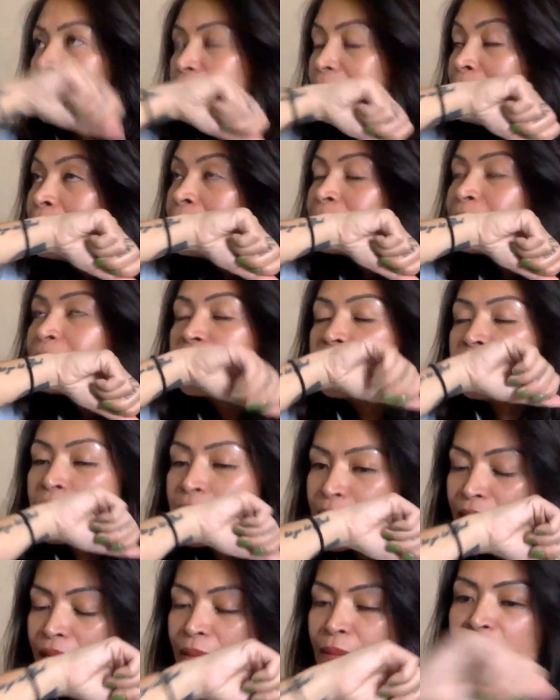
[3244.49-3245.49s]

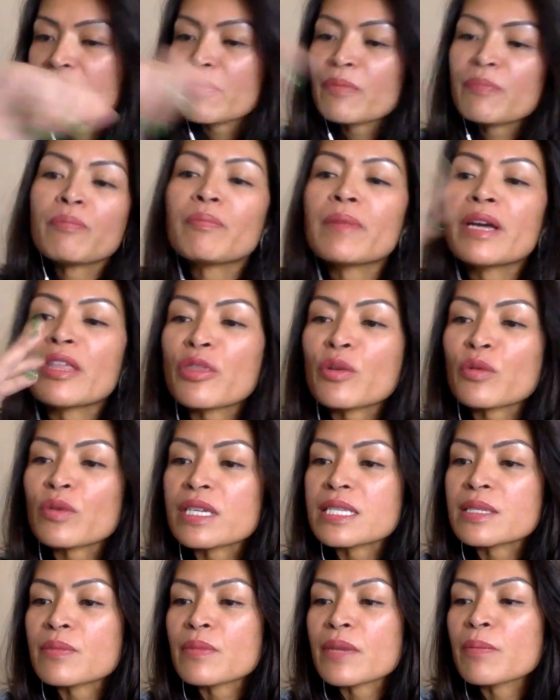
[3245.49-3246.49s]
Sorry, my throat
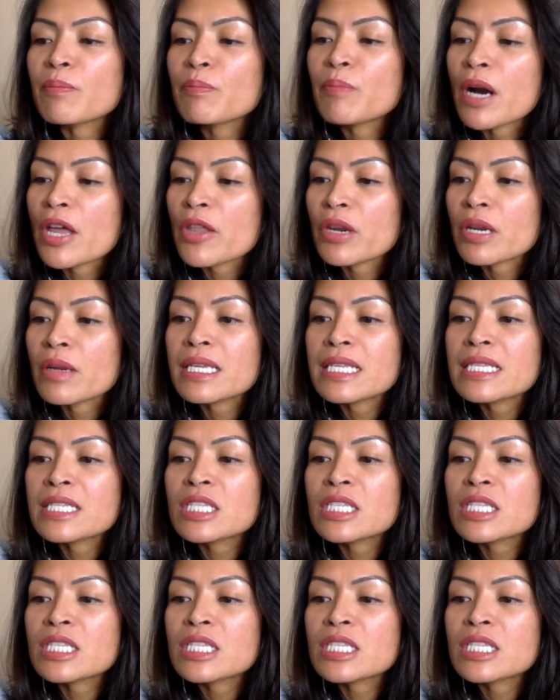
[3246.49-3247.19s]
is bothering.